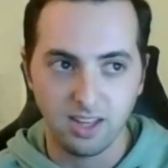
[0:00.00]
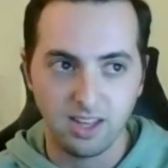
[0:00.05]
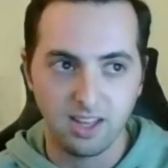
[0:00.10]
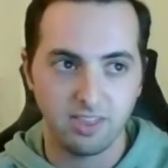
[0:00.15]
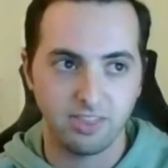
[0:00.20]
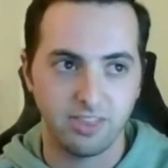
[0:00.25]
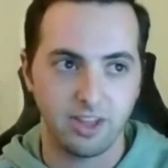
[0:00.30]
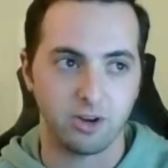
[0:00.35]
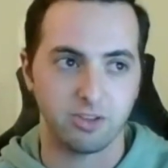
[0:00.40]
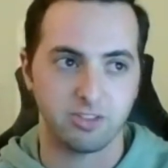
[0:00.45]

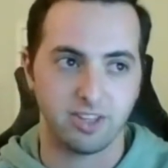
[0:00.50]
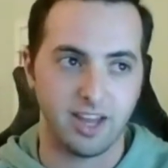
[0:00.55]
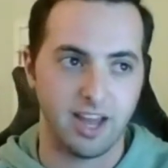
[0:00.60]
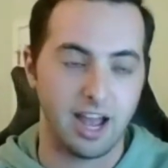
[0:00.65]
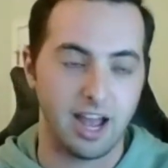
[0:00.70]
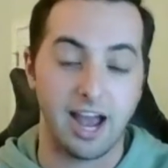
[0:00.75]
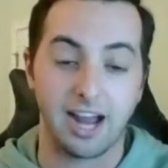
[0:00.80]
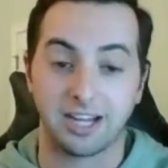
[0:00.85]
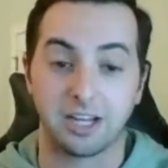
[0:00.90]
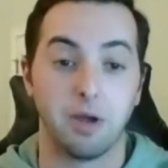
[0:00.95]
There's
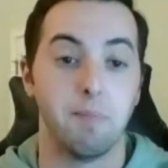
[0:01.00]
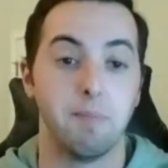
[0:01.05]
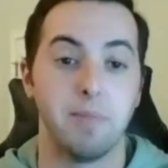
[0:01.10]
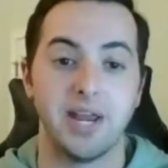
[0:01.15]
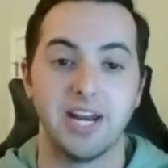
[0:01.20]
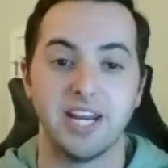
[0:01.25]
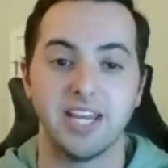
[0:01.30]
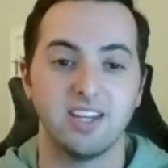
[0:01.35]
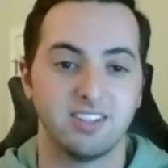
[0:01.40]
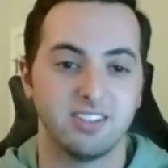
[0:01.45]
a
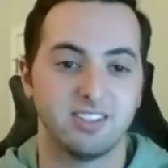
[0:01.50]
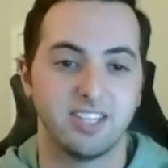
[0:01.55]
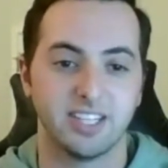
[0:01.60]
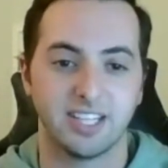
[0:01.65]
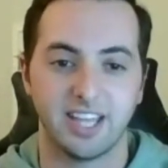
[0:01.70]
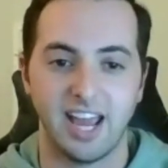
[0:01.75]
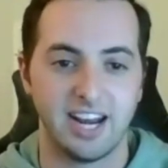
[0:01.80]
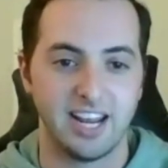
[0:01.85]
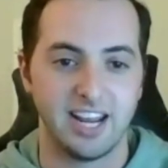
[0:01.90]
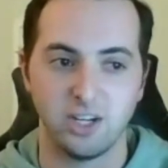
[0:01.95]
committee to
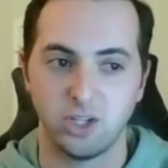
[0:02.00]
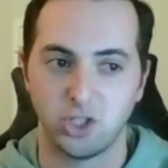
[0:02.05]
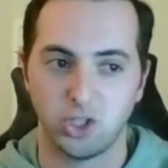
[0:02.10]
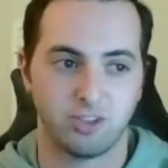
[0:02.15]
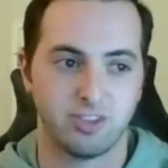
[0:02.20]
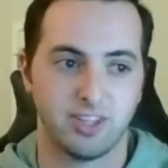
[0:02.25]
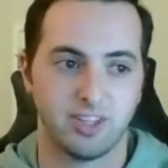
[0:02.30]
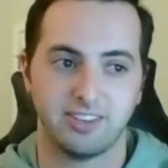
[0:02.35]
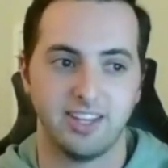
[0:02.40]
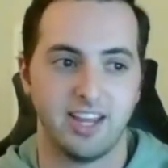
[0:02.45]
get in,
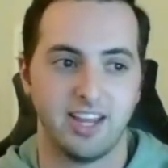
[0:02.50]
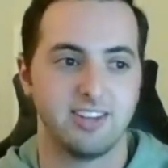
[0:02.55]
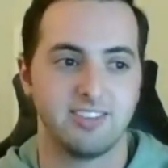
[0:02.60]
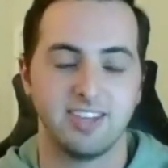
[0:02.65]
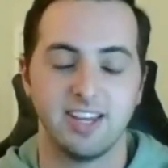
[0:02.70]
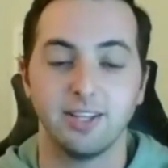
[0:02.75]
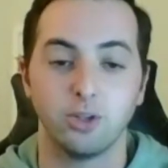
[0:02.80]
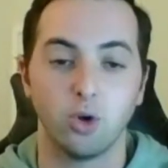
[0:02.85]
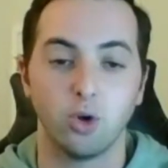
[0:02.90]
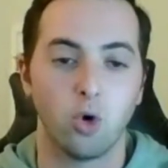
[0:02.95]
just like the
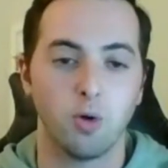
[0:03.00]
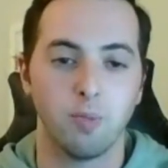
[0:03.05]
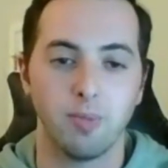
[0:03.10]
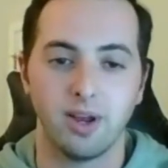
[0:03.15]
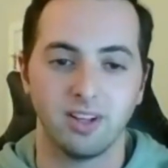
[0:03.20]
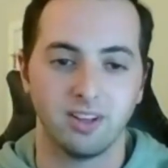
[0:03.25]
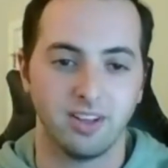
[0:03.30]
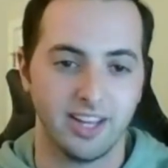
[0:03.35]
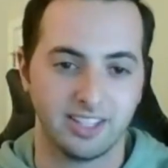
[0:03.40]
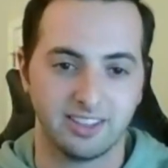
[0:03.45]
NCAA
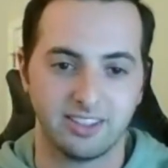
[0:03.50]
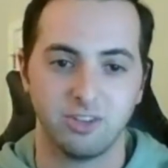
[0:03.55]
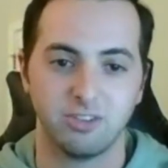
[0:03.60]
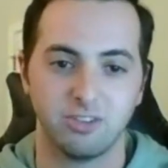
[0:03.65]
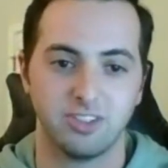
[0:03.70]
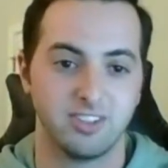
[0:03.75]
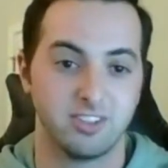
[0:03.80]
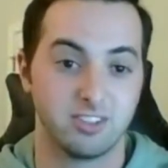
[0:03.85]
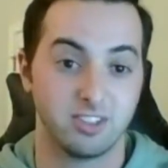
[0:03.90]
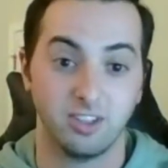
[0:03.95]
tournament. Like, there's
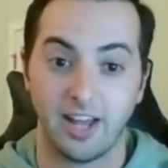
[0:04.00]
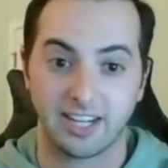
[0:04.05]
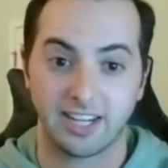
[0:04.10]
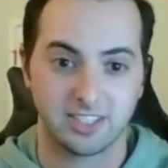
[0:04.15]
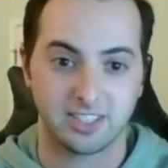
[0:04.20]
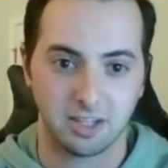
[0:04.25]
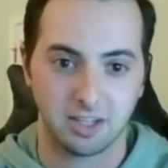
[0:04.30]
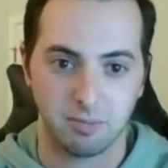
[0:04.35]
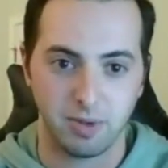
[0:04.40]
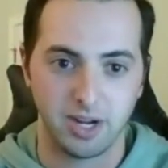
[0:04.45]
a
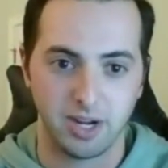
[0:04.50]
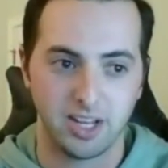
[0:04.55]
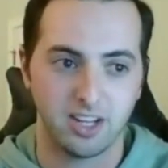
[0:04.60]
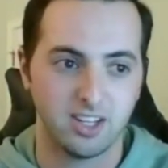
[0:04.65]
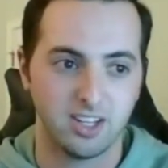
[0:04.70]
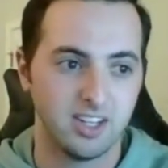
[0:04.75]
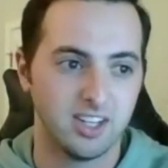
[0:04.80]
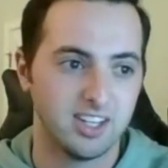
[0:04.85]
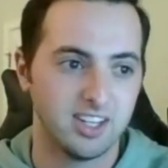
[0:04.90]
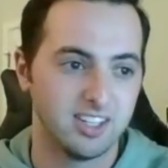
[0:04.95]
selection committee.
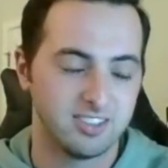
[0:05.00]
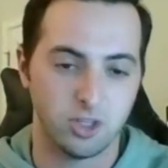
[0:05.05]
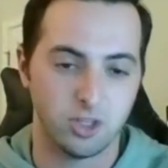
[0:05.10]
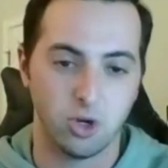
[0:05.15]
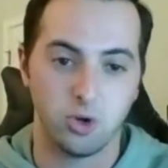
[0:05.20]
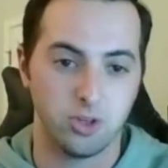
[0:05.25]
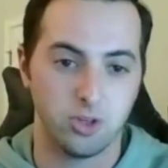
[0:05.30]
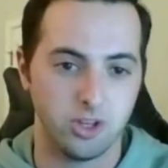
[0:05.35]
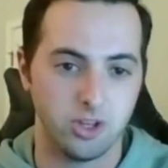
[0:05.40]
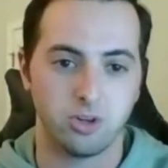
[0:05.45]
So
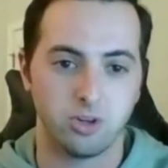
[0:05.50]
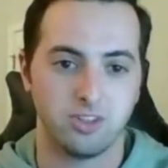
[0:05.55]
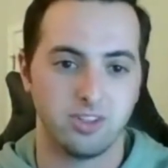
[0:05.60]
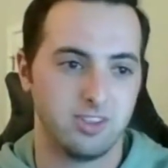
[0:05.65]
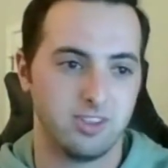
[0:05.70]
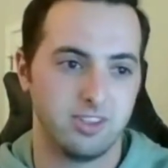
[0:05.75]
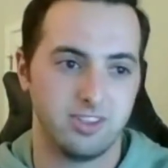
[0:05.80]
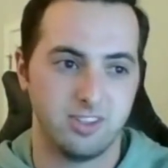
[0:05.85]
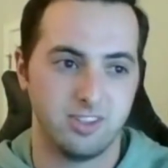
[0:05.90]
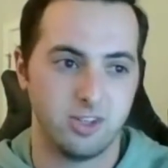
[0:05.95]

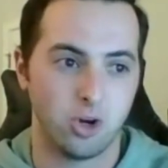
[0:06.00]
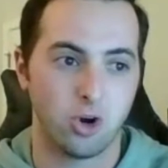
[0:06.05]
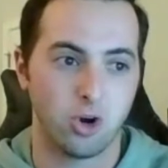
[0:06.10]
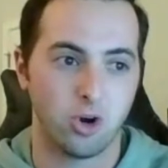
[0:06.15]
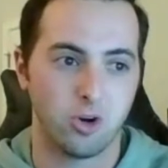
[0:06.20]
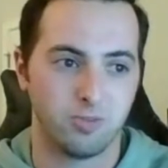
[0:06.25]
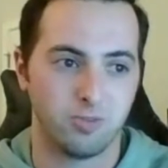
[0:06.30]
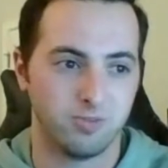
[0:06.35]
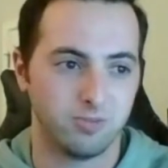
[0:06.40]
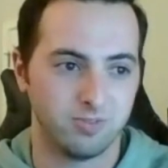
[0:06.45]

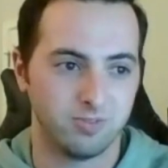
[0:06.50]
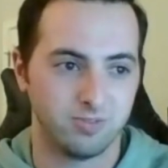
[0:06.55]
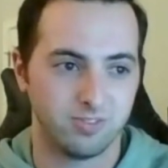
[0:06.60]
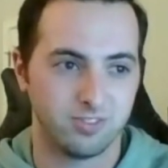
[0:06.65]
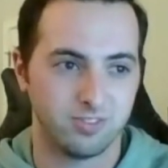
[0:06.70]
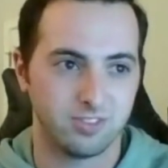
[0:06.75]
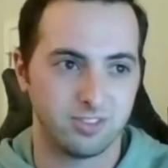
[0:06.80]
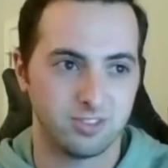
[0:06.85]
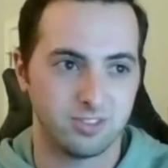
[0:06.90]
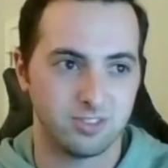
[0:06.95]
you're
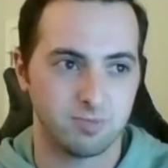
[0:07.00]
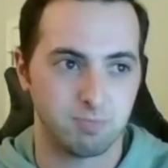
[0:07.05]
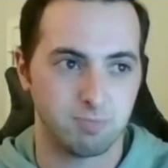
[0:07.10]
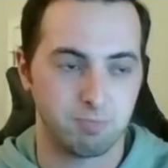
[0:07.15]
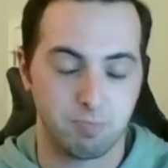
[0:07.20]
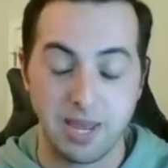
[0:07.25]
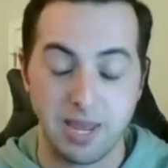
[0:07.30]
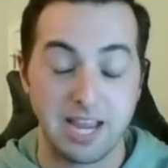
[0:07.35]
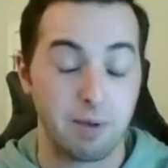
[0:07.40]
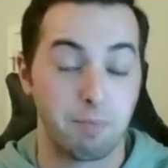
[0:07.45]

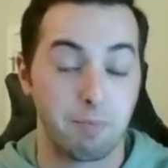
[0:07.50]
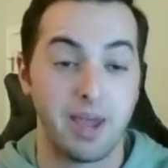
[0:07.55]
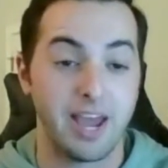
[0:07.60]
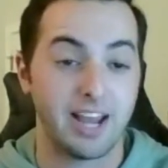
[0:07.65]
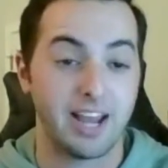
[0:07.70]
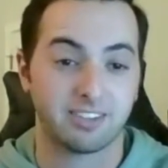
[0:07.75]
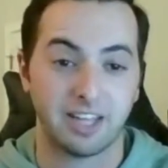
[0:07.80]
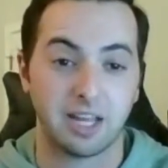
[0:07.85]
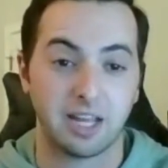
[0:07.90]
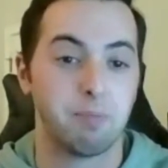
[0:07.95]
being
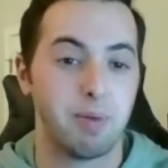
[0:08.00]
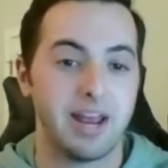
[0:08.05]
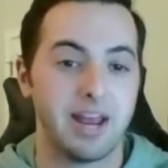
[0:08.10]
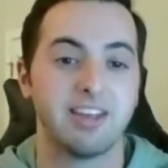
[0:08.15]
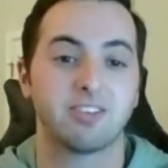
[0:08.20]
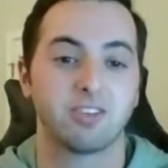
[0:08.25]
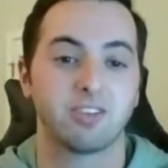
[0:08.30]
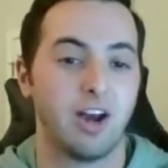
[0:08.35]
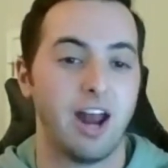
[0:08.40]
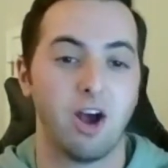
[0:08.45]
picked like
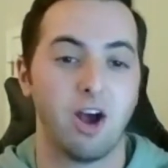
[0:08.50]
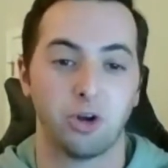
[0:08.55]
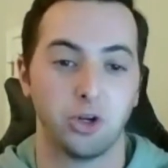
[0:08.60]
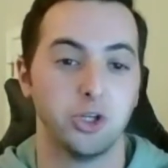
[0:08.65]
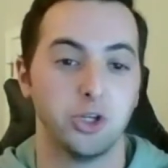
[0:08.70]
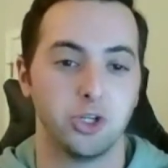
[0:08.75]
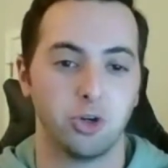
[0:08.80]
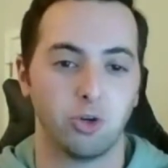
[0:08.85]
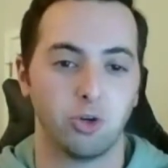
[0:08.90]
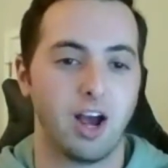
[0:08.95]
based on how
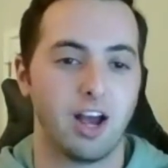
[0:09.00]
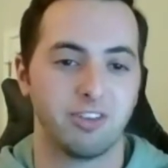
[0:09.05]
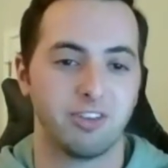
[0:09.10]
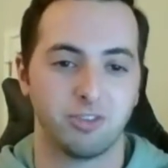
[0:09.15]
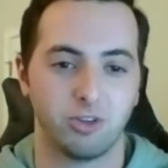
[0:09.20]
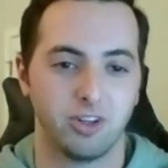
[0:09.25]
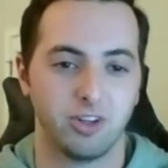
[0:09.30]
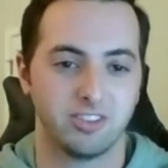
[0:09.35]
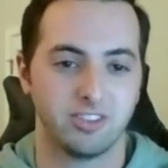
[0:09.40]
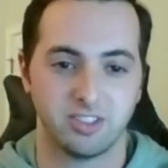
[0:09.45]
good your
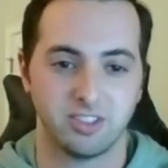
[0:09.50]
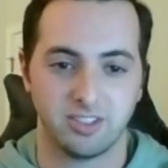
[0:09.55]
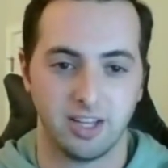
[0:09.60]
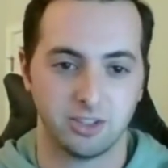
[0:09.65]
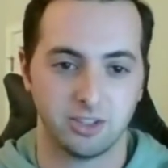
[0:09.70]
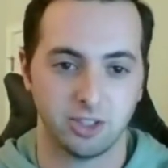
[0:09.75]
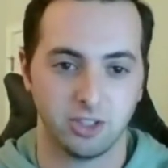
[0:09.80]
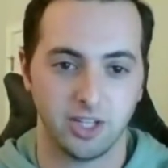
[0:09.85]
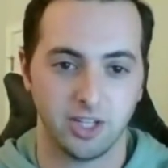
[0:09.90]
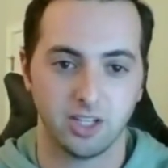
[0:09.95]
roster is,
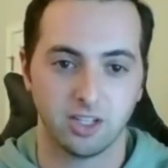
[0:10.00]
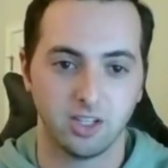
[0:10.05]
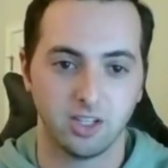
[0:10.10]
essentially.